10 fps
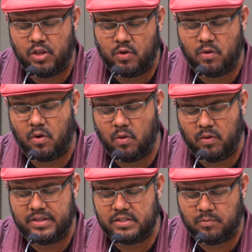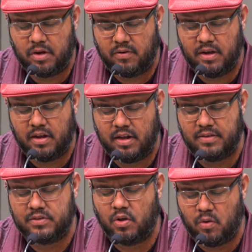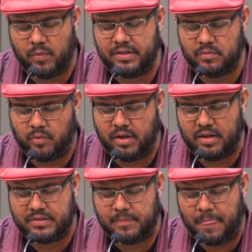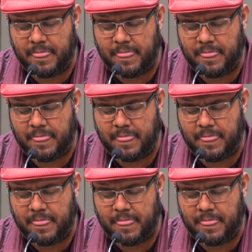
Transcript: your Holy Spirit is always with us.